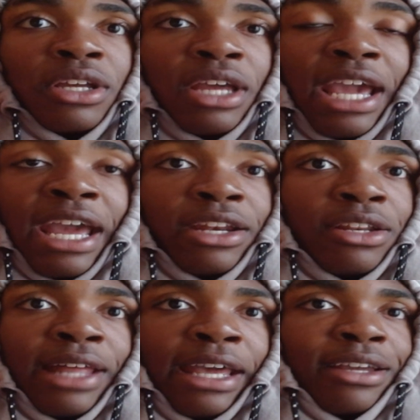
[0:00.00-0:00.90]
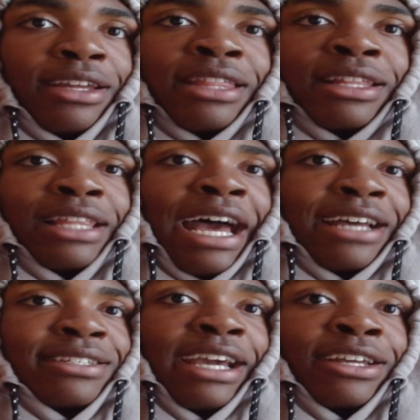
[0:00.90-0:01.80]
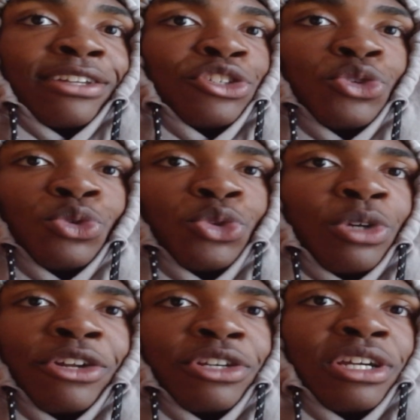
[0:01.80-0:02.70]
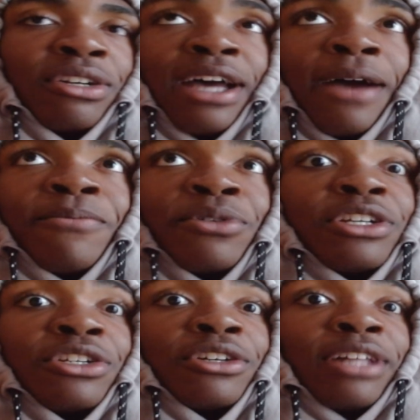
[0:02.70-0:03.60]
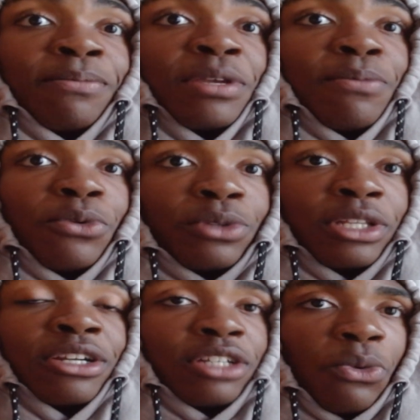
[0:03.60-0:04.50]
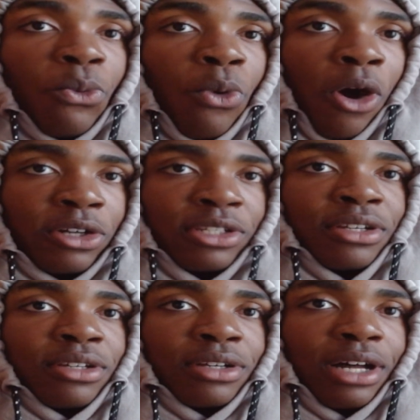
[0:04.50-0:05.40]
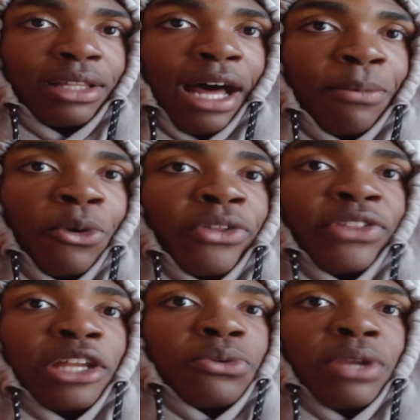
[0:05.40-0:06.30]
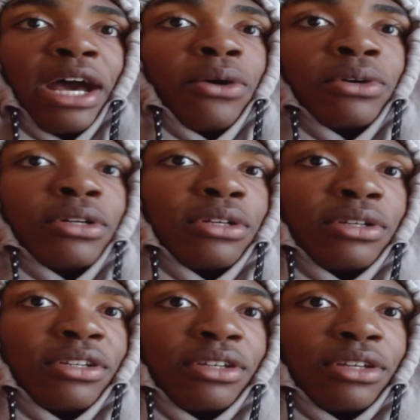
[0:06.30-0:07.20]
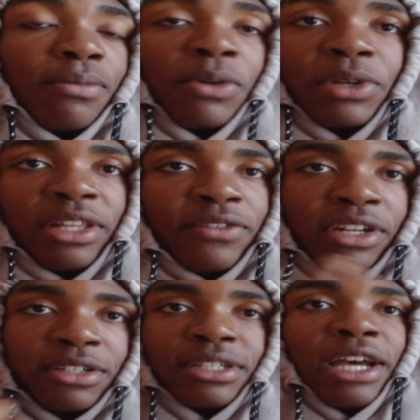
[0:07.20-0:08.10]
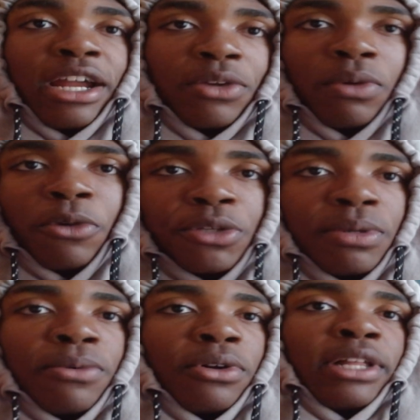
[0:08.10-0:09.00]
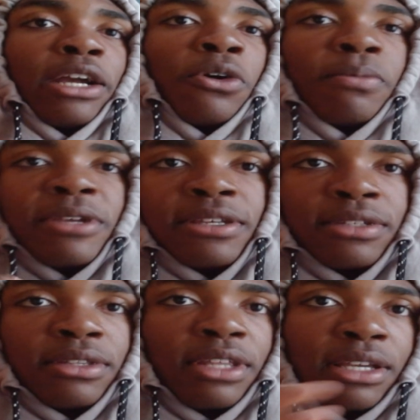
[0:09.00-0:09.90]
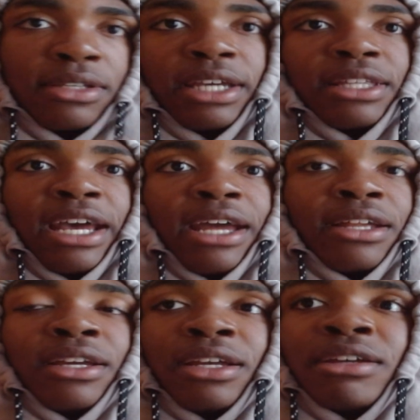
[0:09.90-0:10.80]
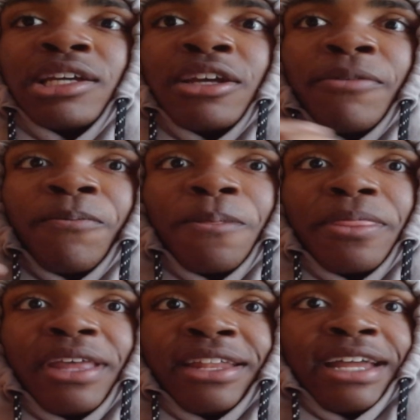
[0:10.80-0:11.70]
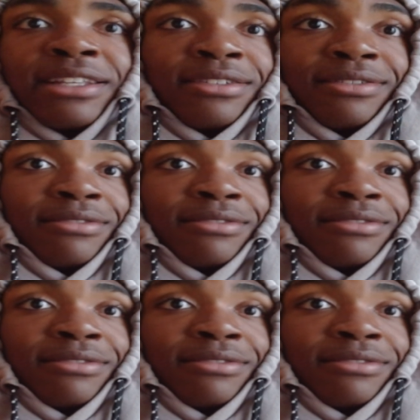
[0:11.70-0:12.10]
and in the last 200-300 years, I'm pretty sure people literally walked a lot more than they do now. I mean, we live in a society where most people are obese and things like that, and it's